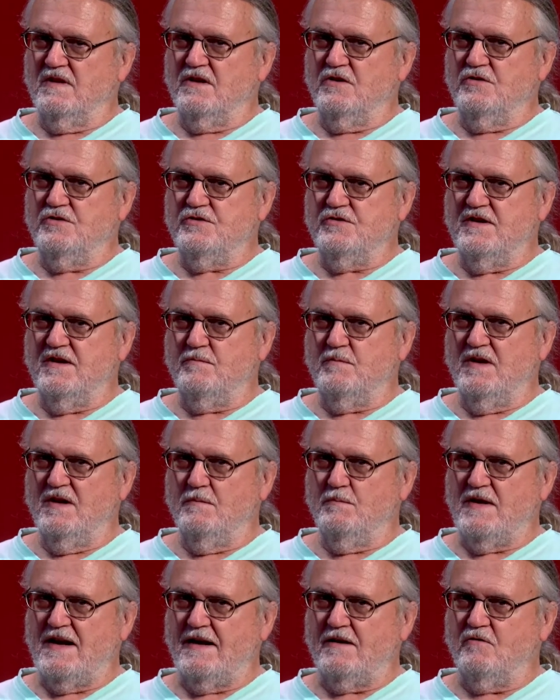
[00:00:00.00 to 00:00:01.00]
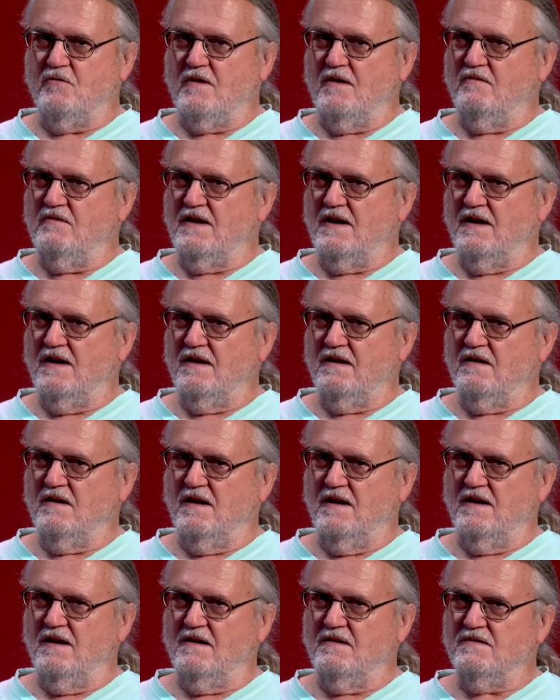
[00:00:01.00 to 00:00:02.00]
Could you give me a background
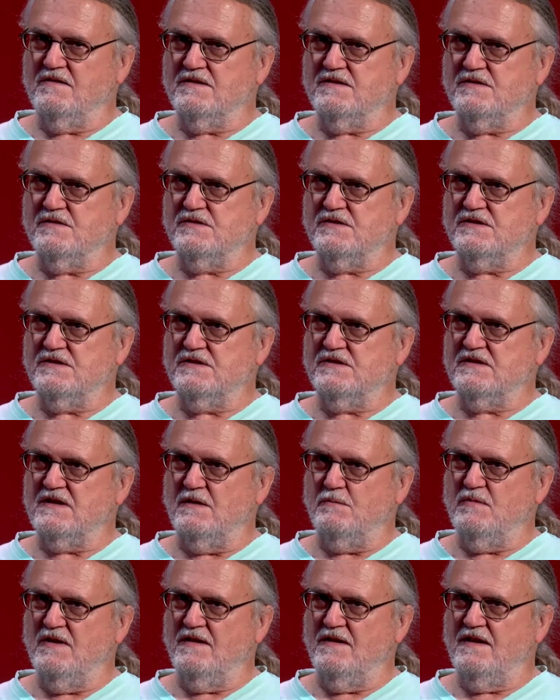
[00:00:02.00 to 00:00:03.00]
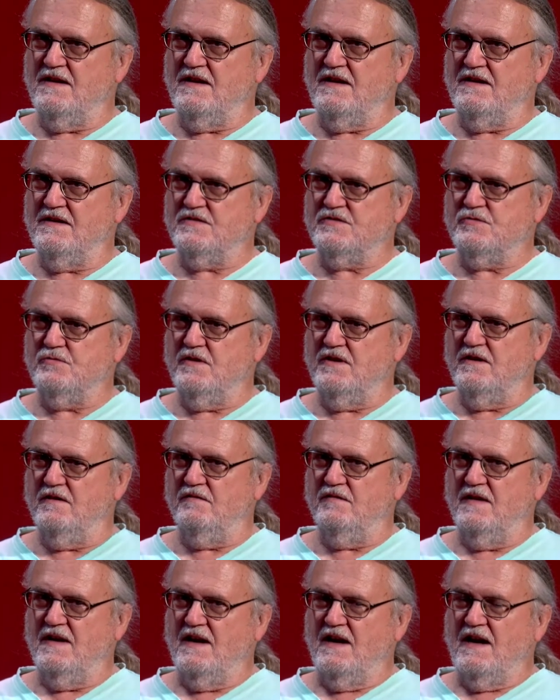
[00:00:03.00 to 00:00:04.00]
on some of the history
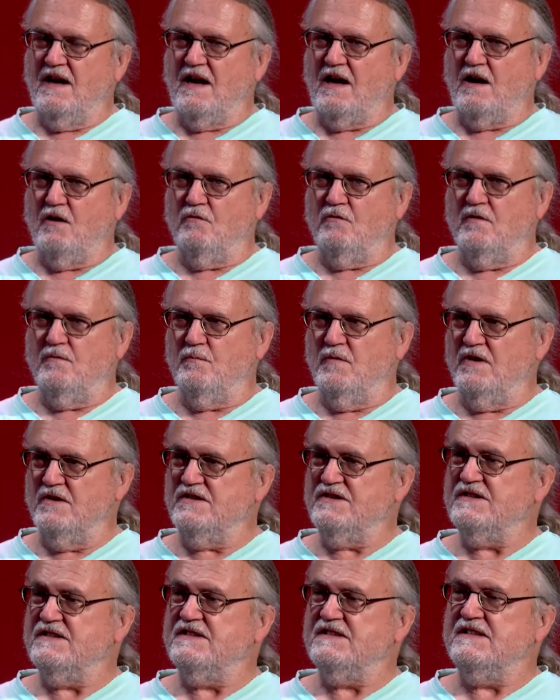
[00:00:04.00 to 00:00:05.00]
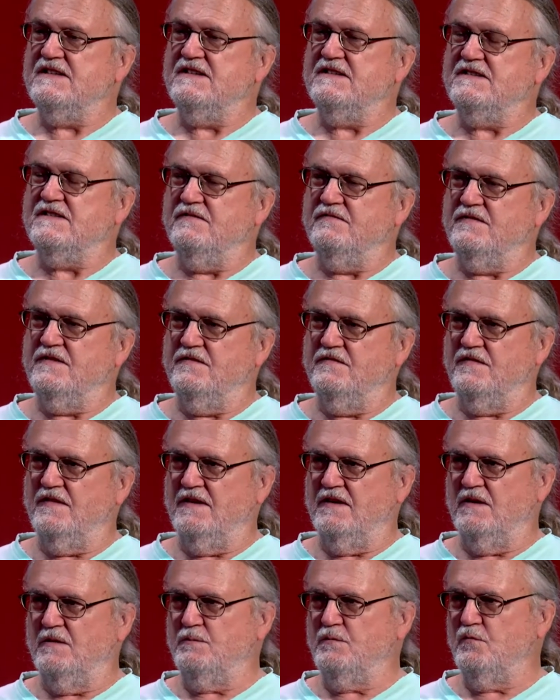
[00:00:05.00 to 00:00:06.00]
of how emergencies have
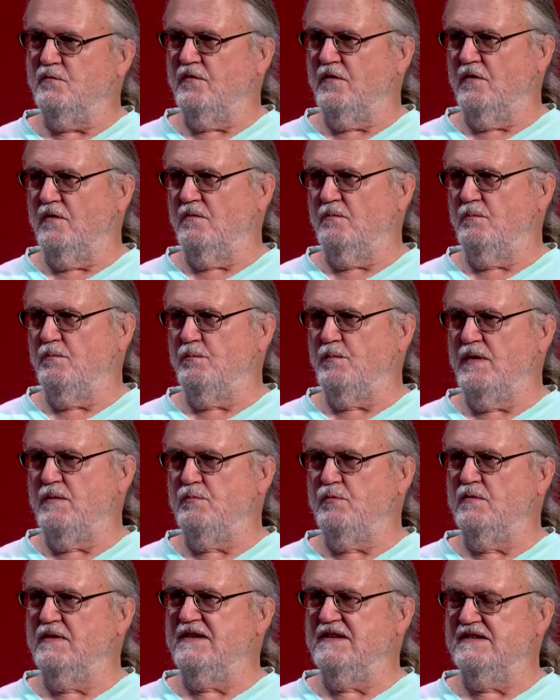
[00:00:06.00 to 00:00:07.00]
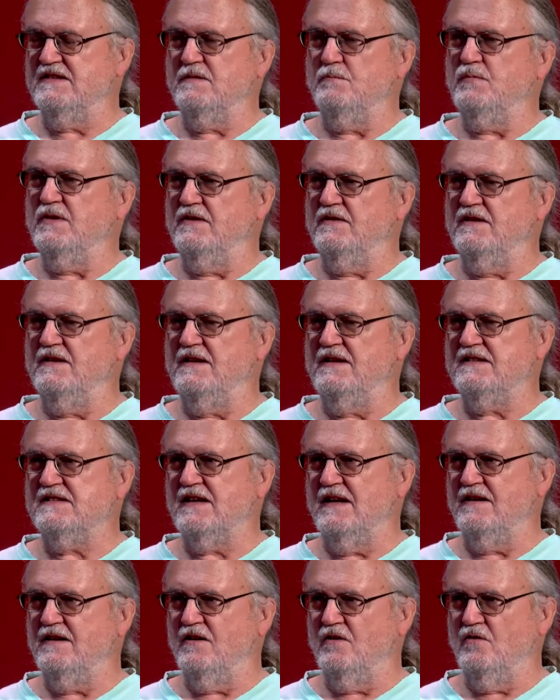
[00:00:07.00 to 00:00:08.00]
developed for people with disabilities?
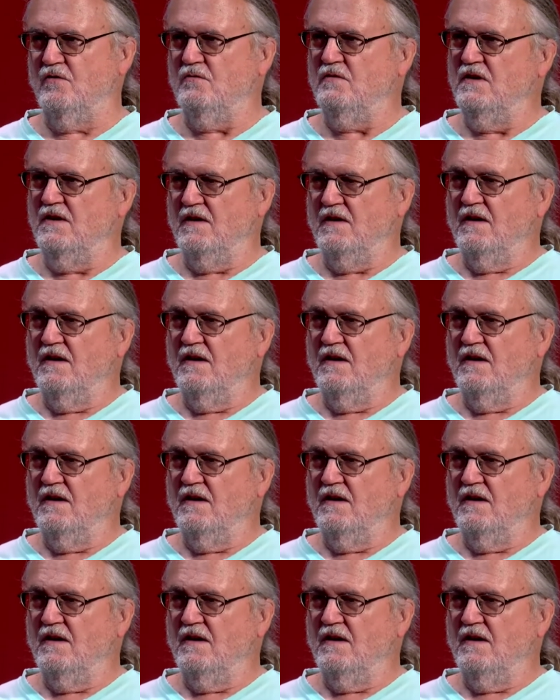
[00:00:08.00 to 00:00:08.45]
I know